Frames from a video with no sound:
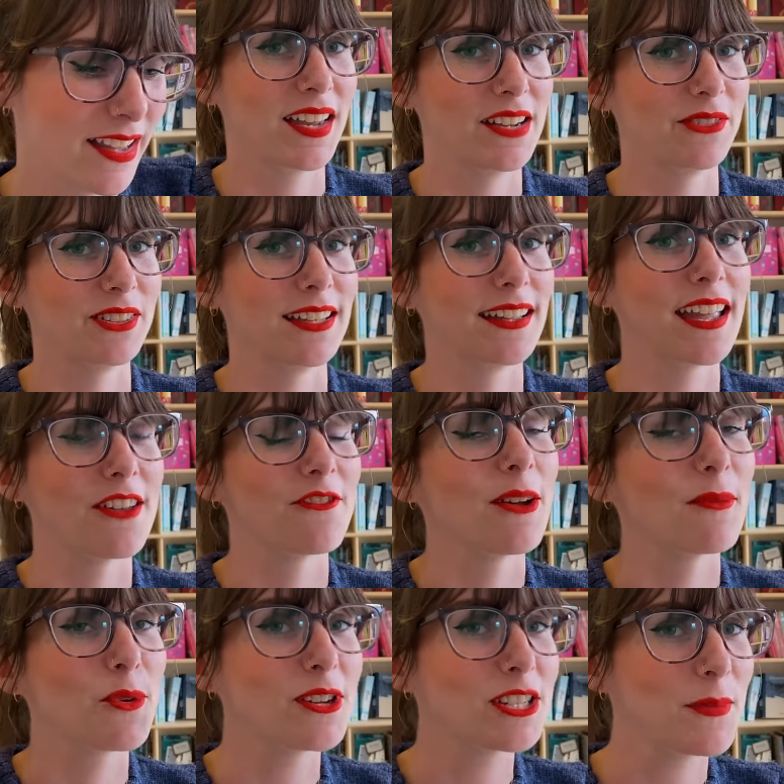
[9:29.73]
And I feel like if
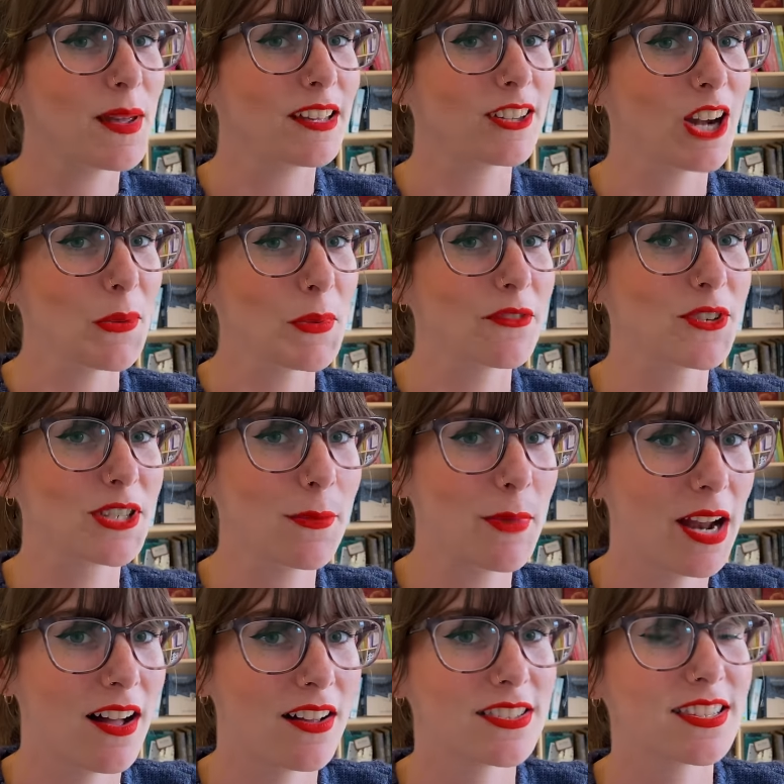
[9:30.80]
I'm going to make a garment for someone
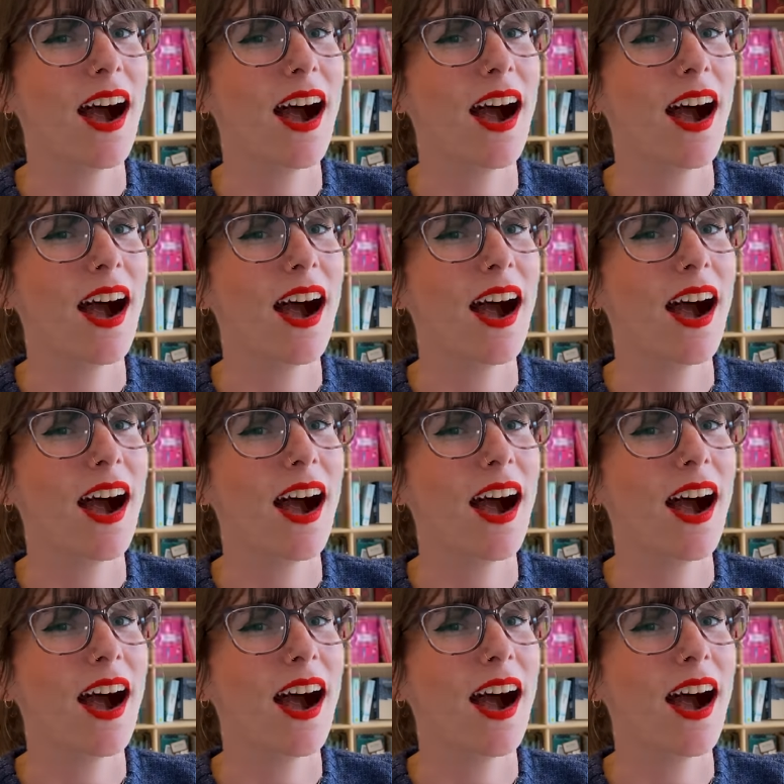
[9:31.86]
else,